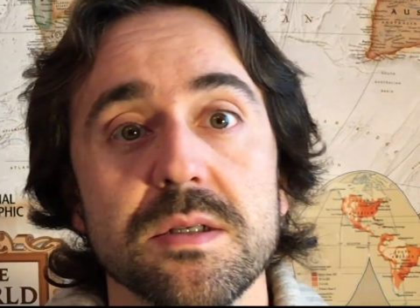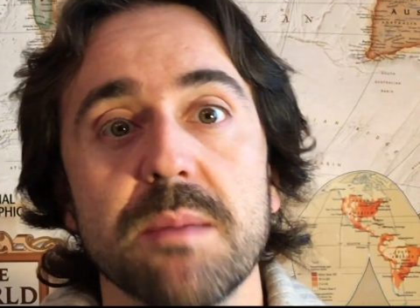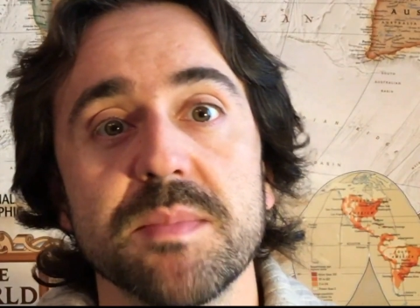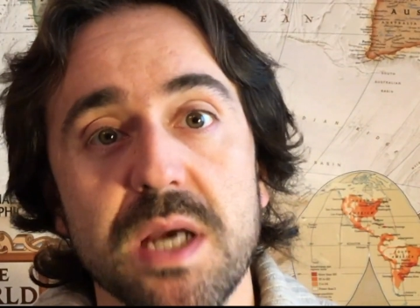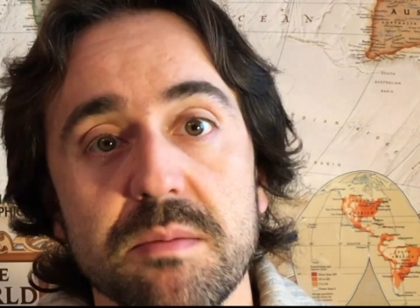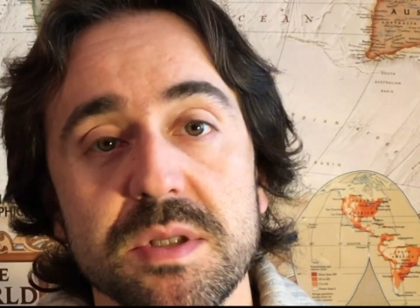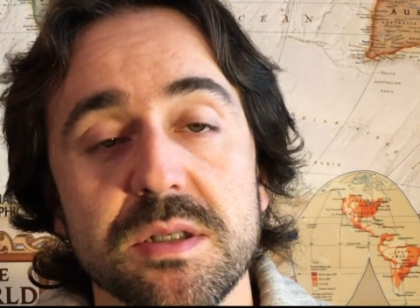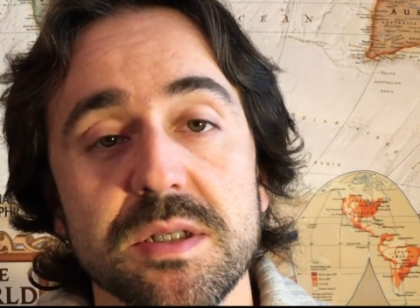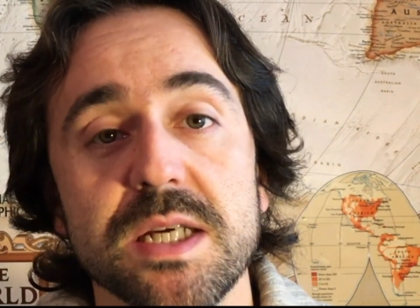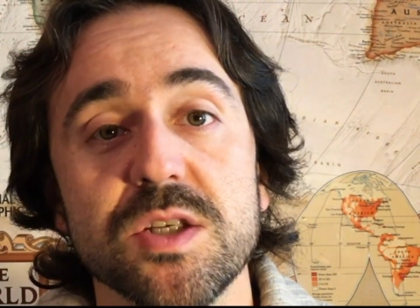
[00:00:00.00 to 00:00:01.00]

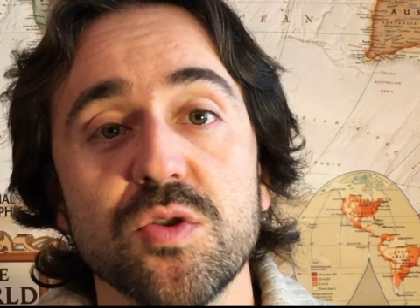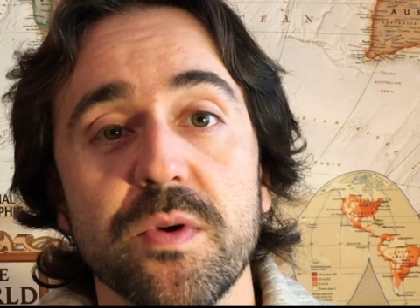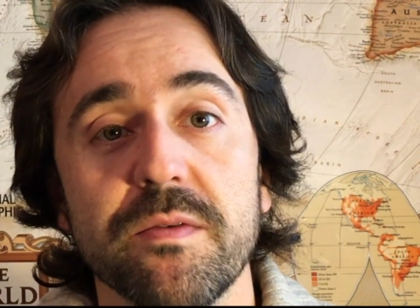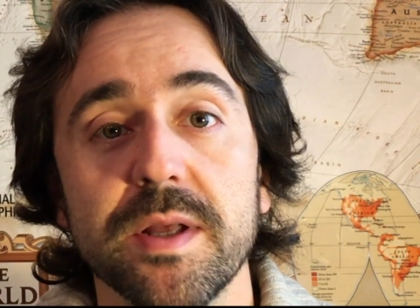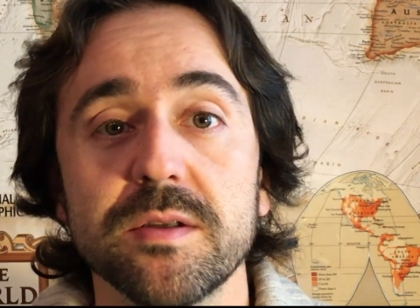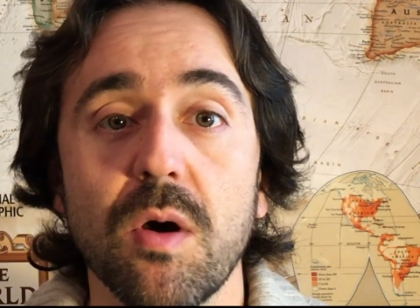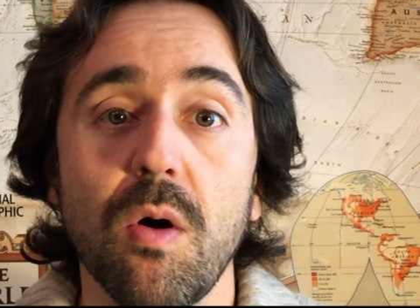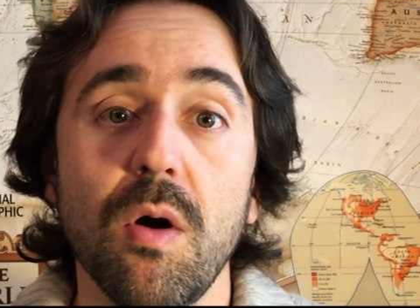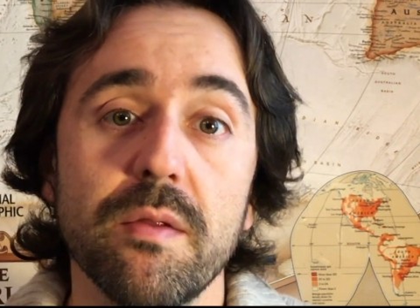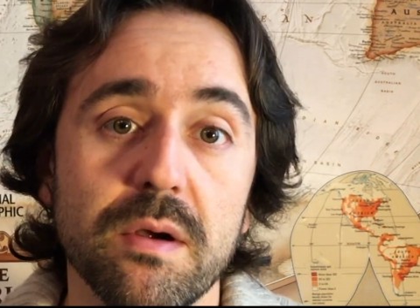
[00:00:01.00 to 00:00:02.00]
sometimes just to prevent
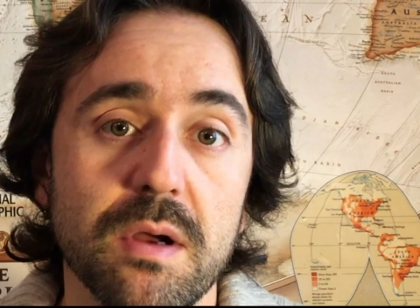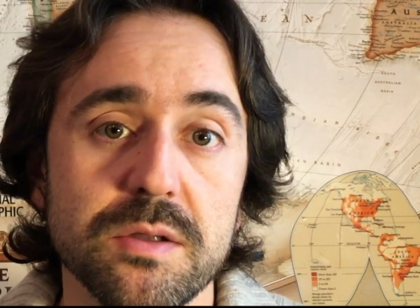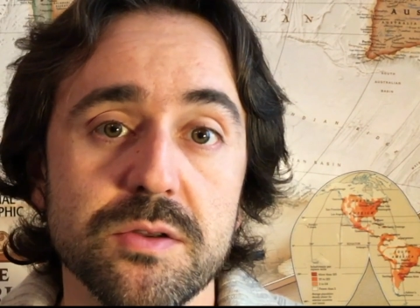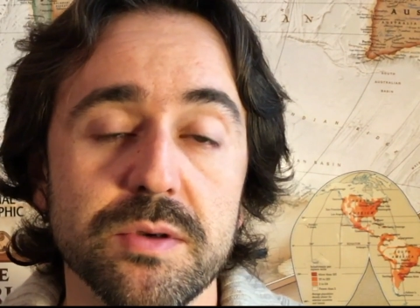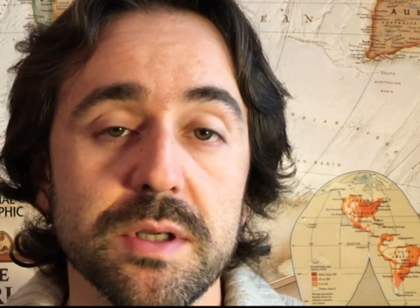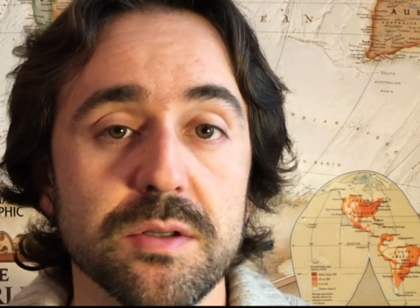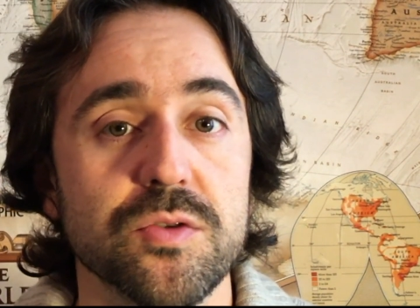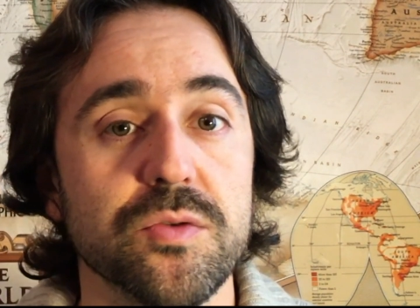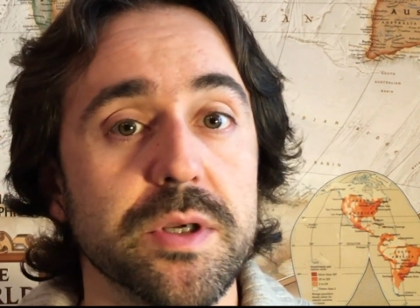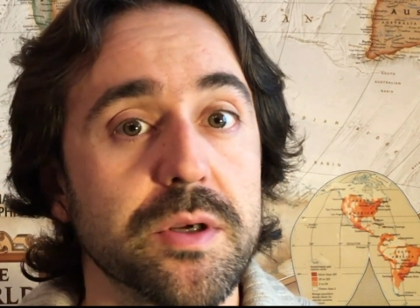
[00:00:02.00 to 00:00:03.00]
other country
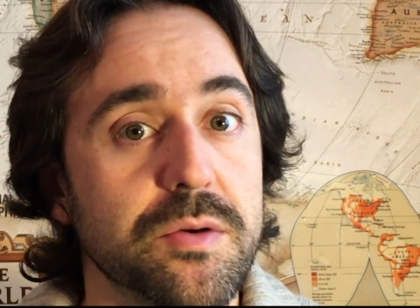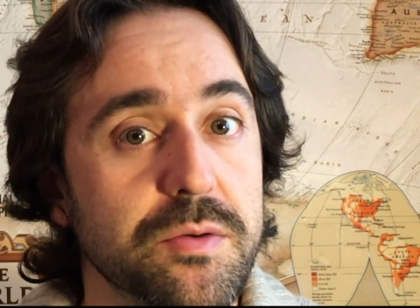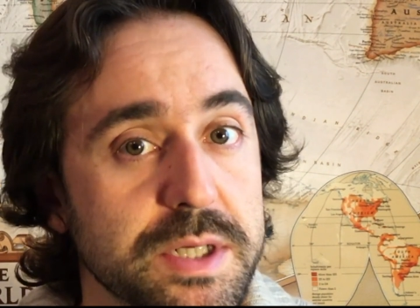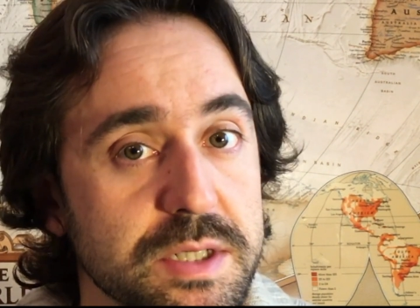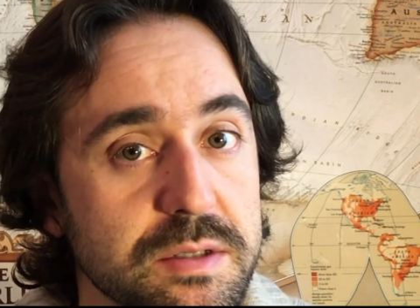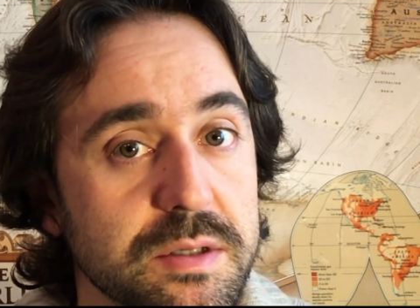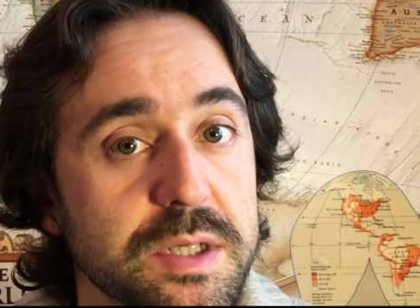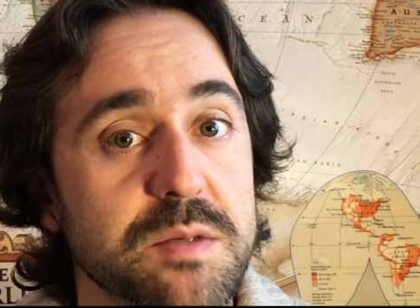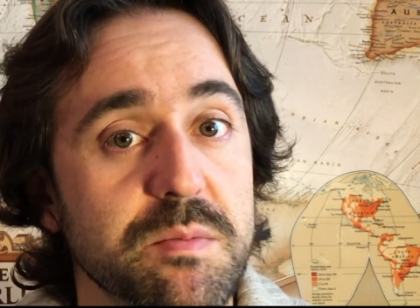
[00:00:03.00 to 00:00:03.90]
to increase its